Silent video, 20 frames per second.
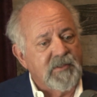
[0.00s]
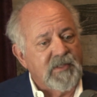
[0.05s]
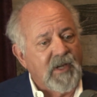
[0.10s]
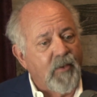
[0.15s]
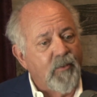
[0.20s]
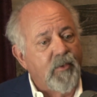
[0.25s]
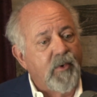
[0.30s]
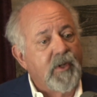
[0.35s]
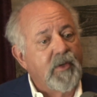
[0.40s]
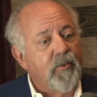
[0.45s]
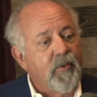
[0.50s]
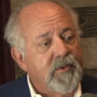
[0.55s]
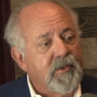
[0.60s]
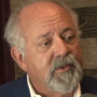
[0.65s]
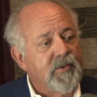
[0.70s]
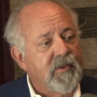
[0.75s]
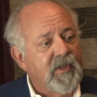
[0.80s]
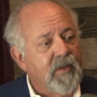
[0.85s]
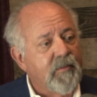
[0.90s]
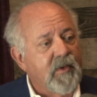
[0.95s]
I really wanted
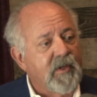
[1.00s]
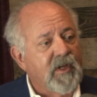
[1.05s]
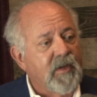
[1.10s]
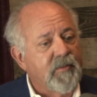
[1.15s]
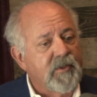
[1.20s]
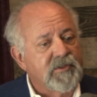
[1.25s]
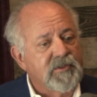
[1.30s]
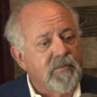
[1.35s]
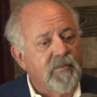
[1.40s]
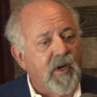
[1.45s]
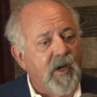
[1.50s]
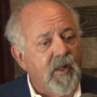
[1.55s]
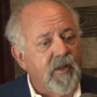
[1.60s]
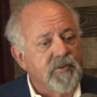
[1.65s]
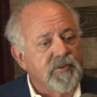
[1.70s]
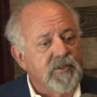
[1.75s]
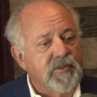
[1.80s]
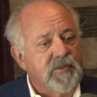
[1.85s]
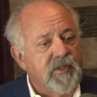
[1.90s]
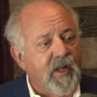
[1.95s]
to do that, become a
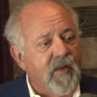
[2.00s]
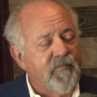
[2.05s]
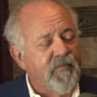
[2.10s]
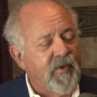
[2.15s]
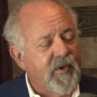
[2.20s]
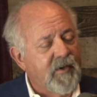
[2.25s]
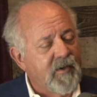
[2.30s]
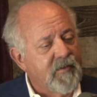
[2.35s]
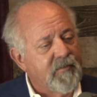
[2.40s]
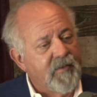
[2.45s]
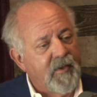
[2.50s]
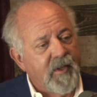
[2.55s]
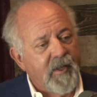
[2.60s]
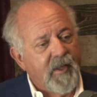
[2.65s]
gemologist. And I figured,